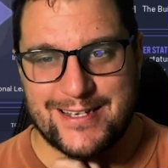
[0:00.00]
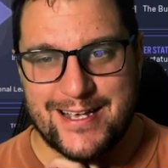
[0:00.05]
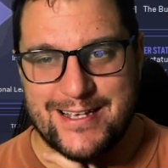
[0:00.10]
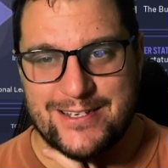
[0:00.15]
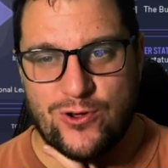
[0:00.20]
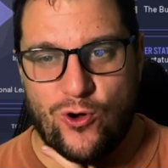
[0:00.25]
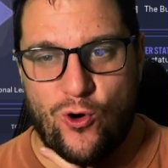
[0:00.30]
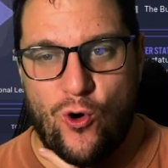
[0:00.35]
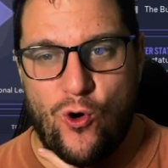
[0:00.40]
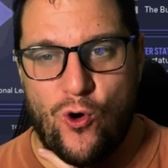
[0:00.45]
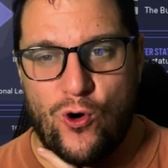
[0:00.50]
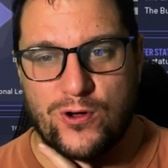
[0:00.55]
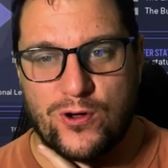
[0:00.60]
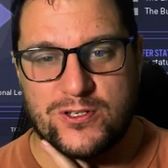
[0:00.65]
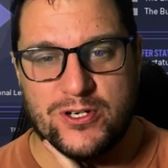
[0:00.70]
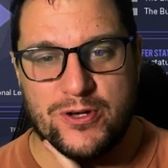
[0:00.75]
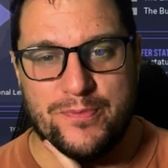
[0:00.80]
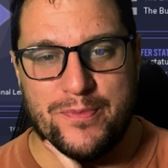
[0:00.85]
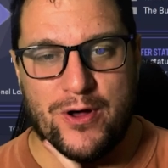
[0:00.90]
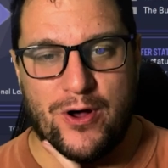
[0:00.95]
It is
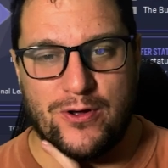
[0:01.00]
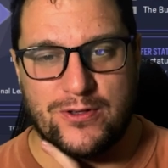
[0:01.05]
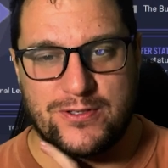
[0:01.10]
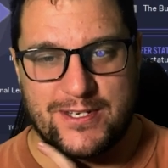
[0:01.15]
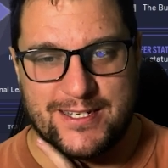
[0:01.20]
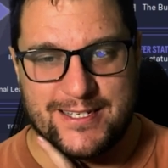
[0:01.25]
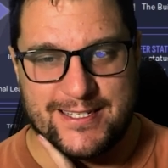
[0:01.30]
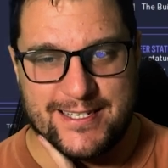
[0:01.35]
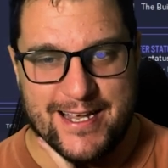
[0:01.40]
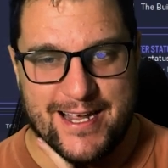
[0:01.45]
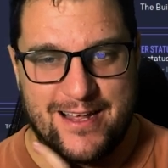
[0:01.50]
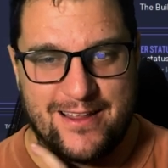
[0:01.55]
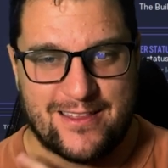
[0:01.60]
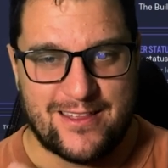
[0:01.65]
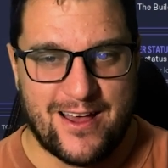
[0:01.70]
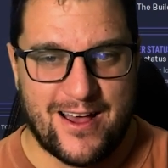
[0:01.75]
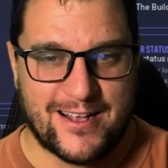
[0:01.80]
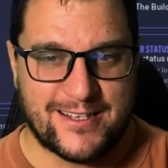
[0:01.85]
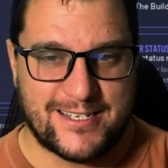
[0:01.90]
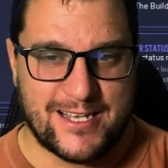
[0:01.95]
awesome to see.
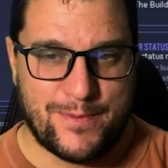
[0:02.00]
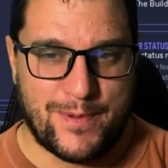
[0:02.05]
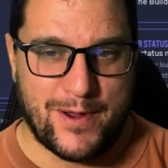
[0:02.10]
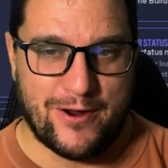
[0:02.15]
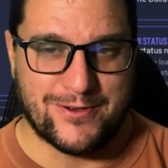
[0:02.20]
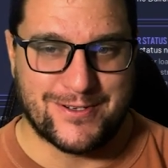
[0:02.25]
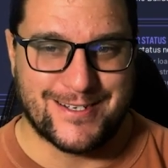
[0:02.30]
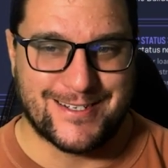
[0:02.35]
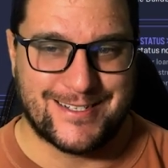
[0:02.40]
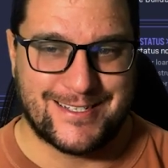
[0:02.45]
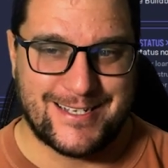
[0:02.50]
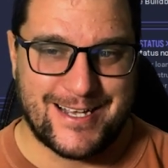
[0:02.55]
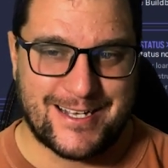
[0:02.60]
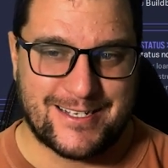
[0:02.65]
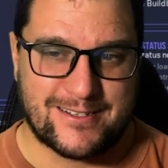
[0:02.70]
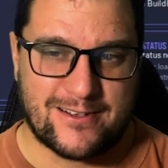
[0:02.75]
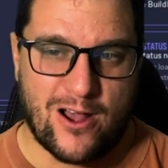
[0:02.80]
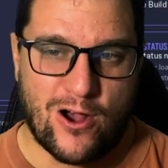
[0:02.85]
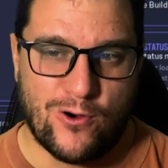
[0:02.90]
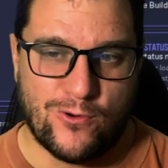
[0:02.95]
30 appearances,
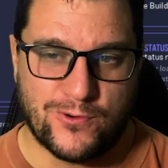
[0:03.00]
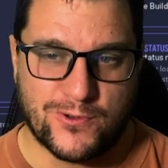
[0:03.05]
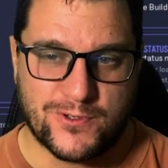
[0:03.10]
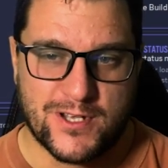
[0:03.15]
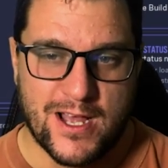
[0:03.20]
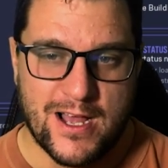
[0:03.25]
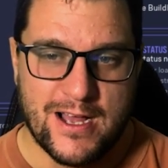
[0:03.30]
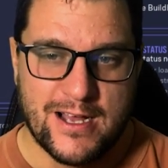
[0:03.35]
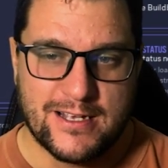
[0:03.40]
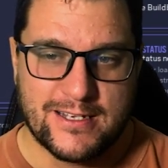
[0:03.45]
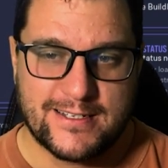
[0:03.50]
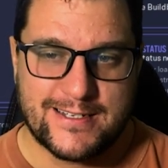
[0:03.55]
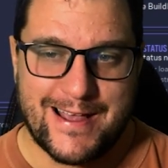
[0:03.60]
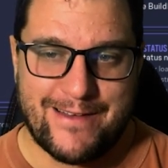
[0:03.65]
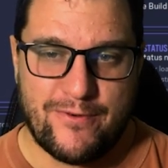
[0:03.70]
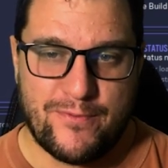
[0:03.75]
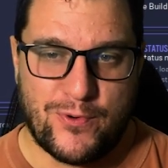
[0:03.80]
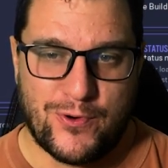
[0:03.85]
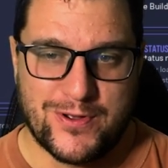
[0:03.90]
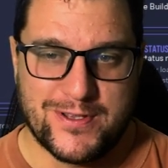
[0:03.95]
6 goals,
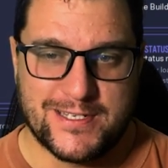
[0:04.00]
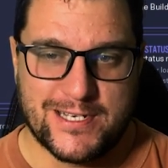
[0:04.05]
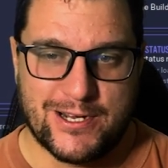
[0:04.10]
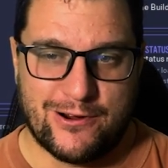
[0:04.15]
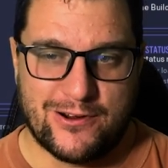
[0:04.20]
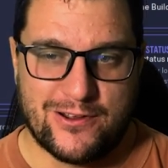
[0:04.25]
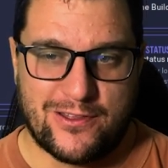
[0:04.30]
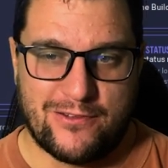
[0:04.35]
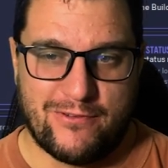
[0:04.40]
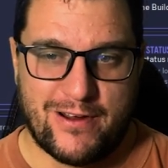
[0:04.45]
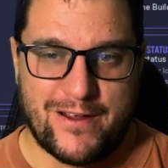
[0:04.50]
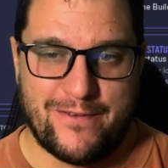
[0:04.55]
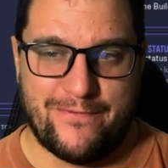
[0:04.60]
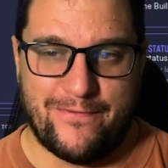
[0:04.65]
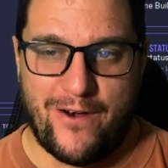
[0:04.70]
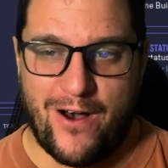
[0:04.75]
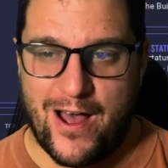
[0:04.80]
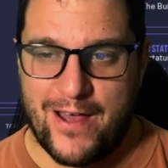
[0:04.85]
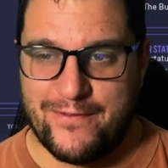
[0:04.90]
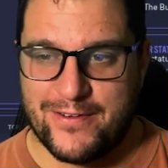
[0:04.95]
7.03,
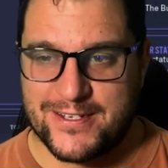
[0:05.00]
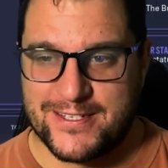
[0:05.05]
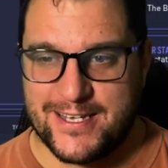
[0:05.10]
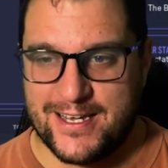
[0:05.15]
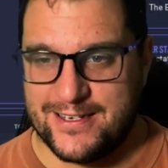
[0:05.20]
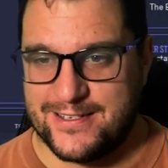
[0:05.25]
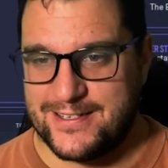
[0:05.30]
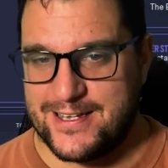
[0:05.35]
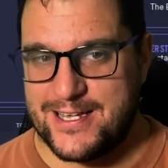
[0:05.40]
5 assists.